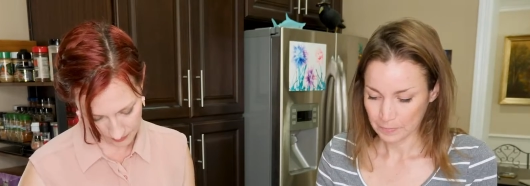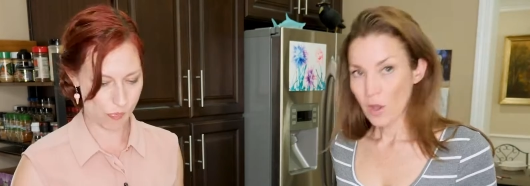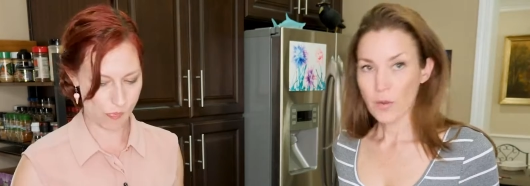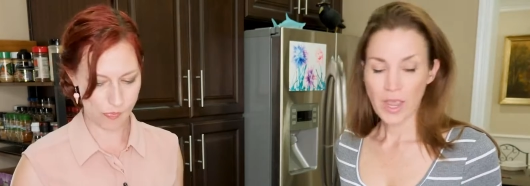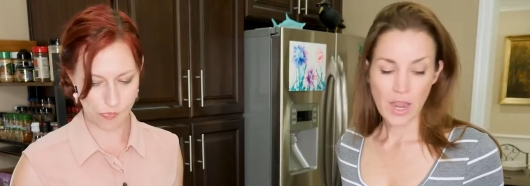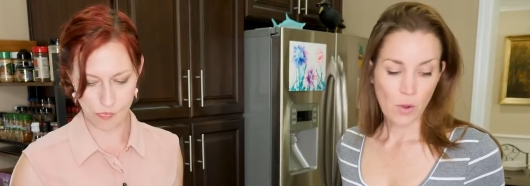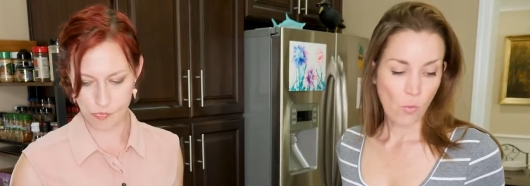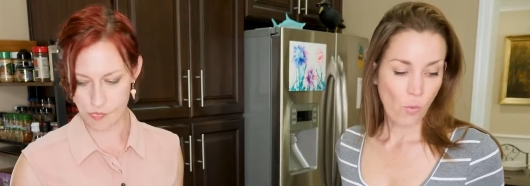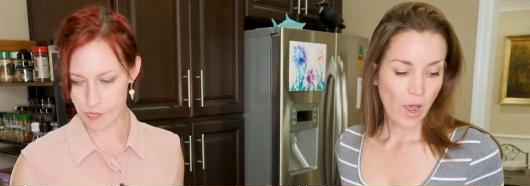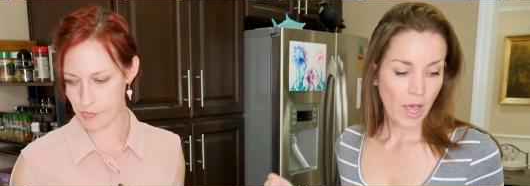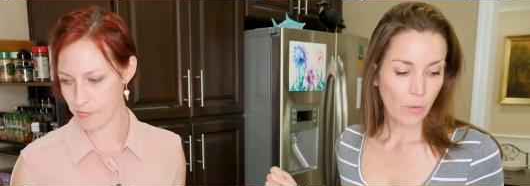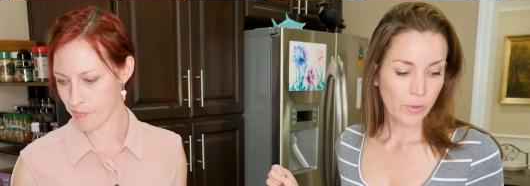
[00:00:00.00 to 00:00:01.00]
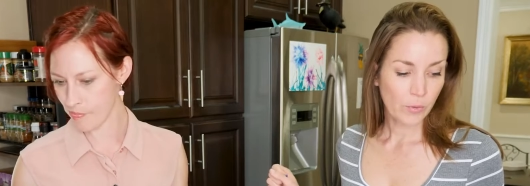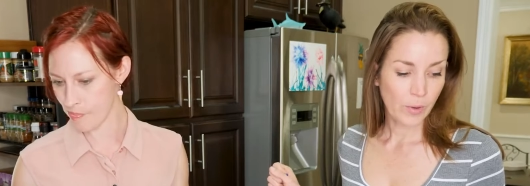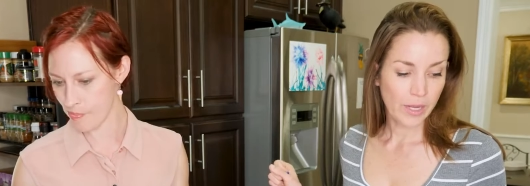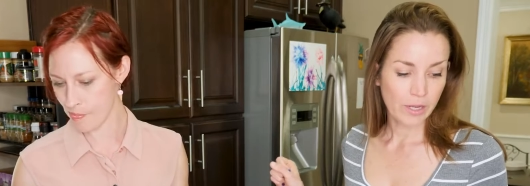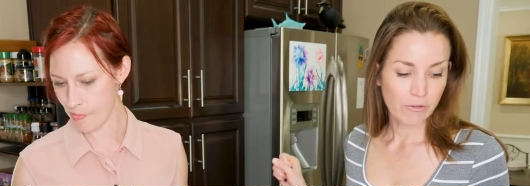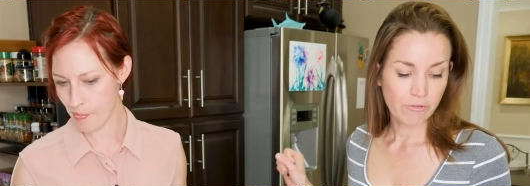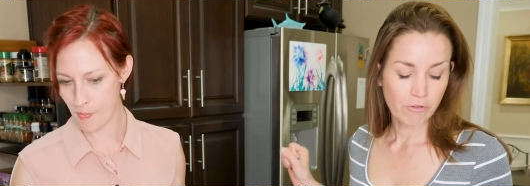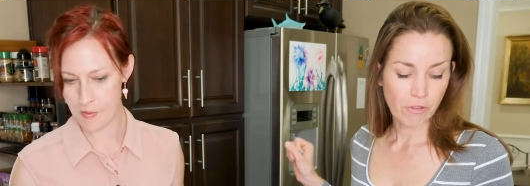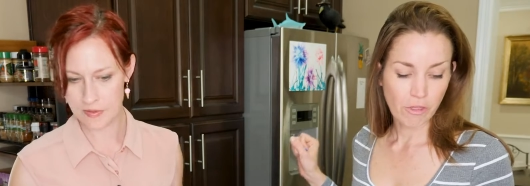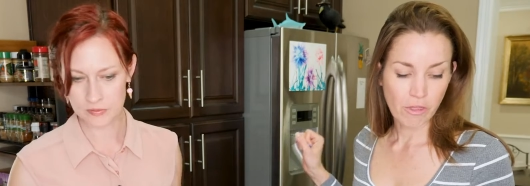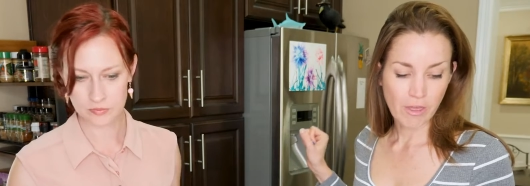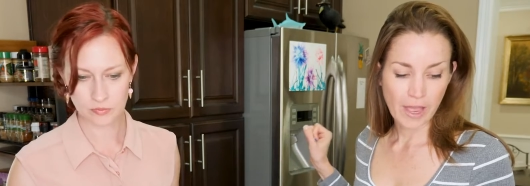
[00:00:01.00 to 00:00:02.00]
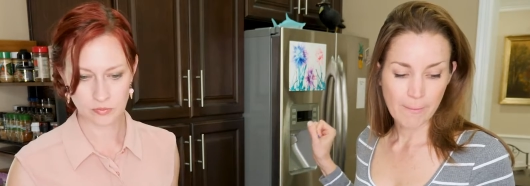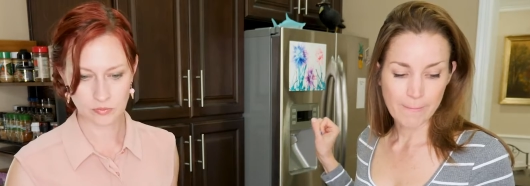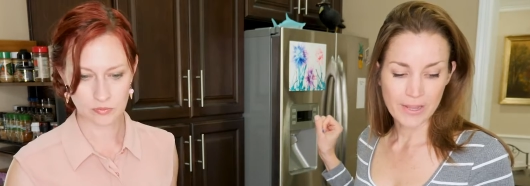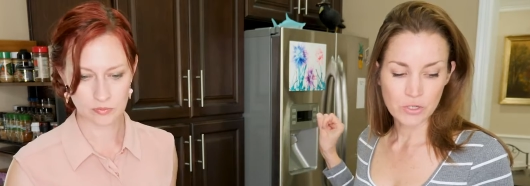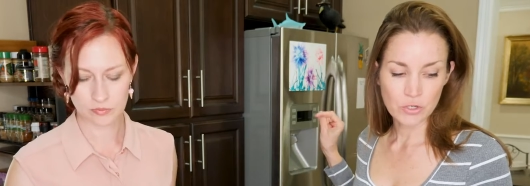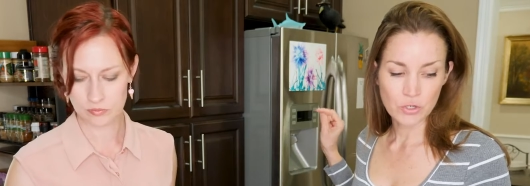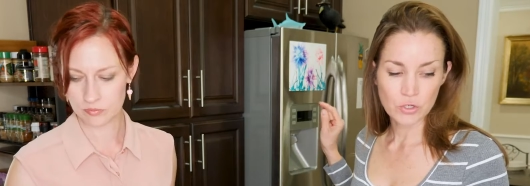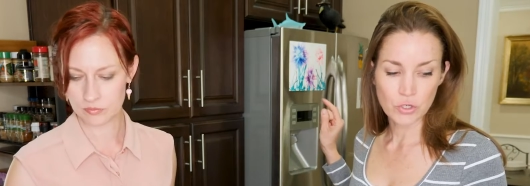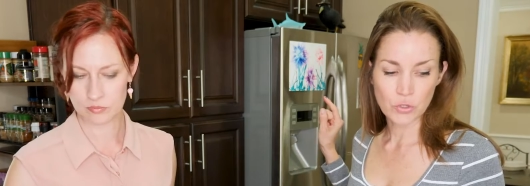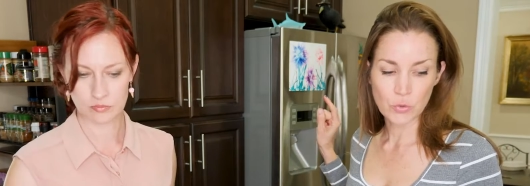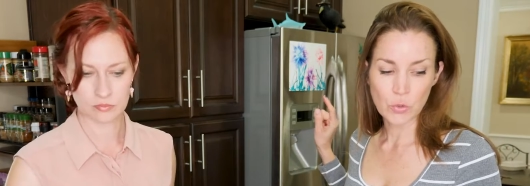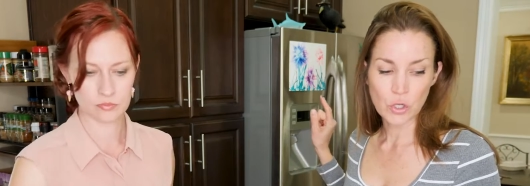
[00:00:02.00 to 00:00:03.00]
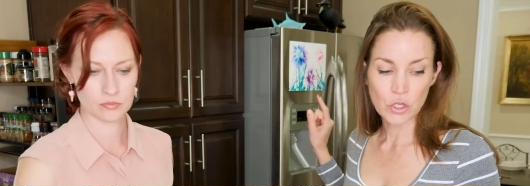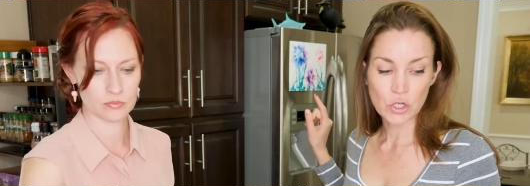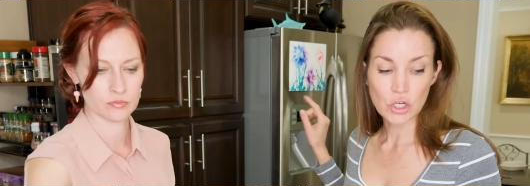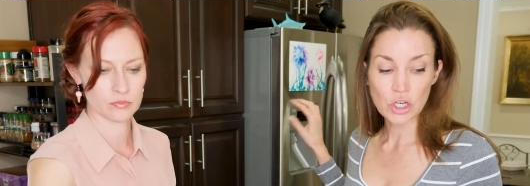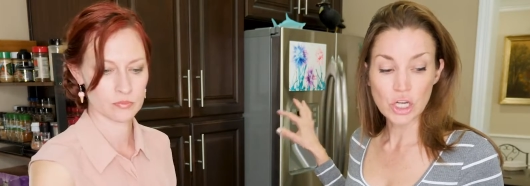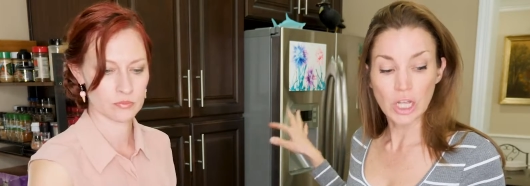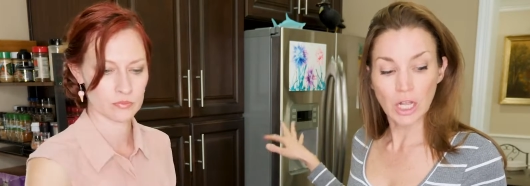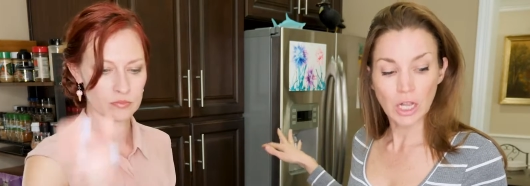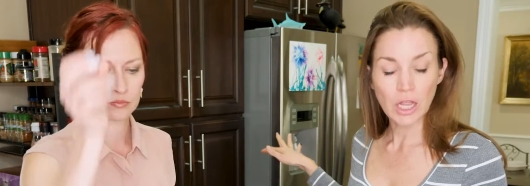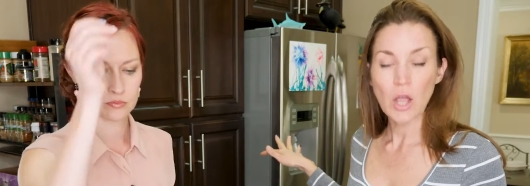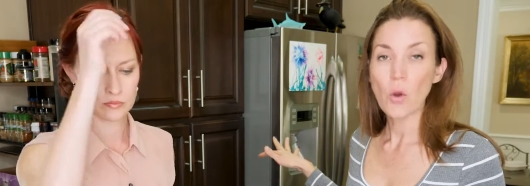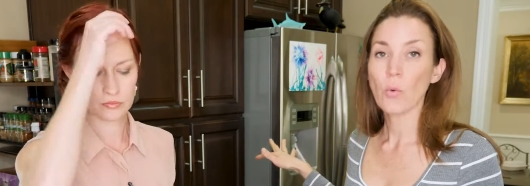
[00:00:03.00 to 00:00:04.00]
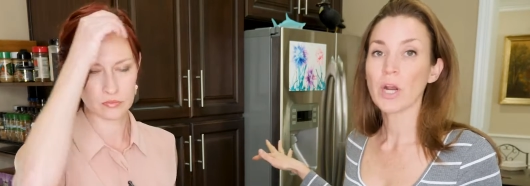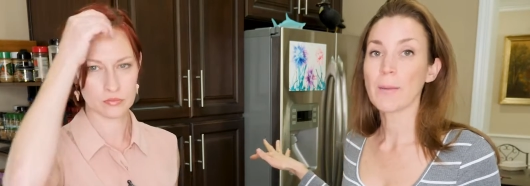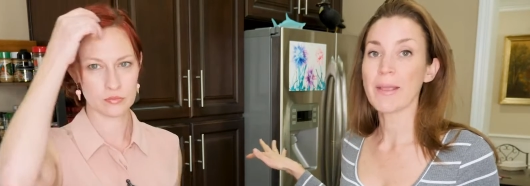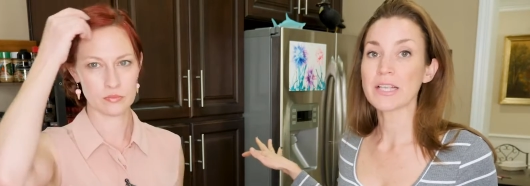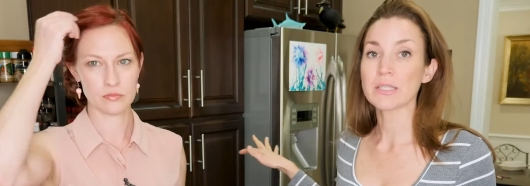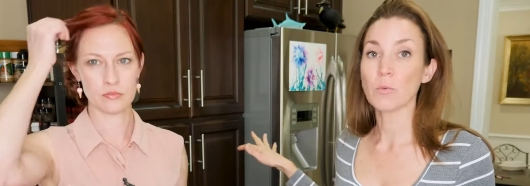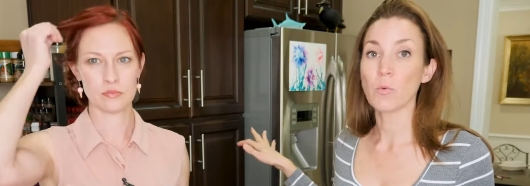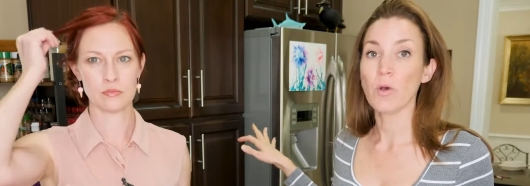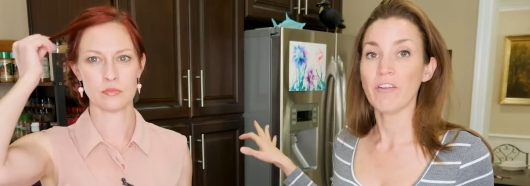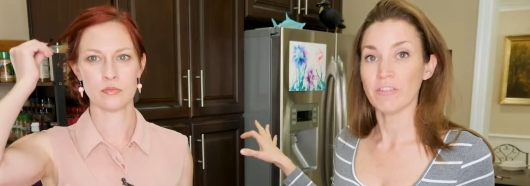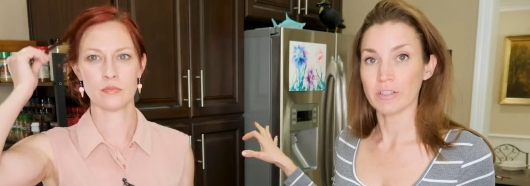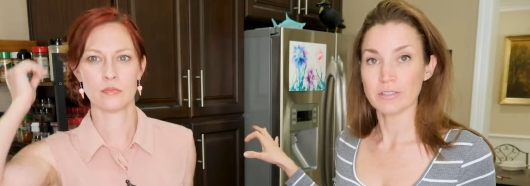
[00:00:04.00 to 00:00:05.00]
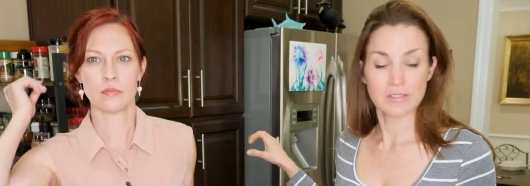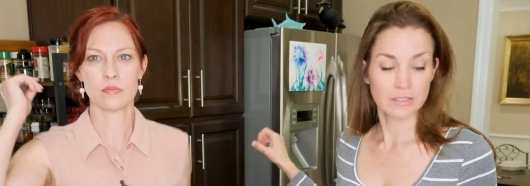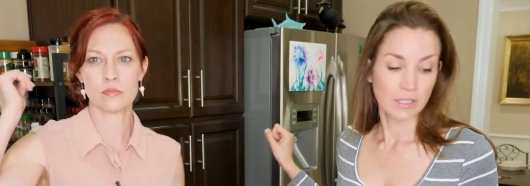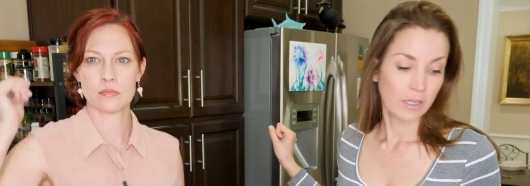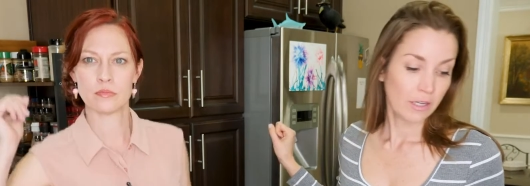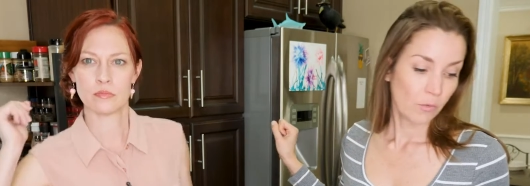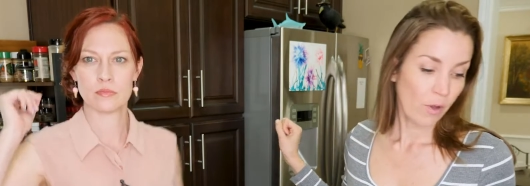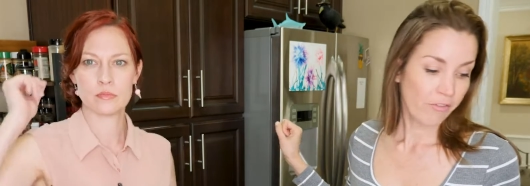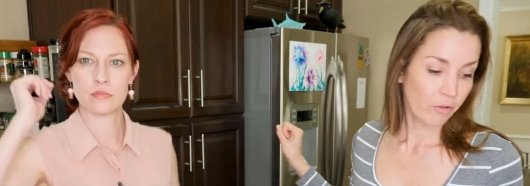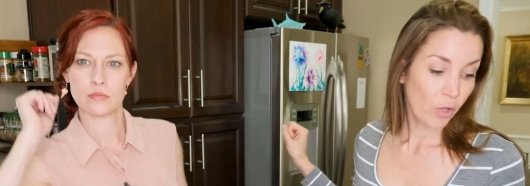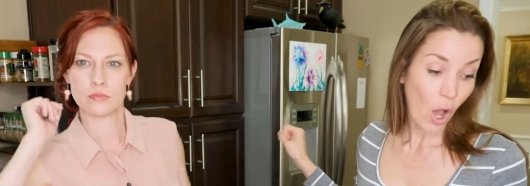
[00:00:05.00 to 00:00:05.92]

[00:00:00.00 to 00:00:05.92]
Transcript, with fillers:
Speaker 1: Mm-hmm. Okay, while we're waiting for that mixture to cool, we're gonna make some waffles. Waffle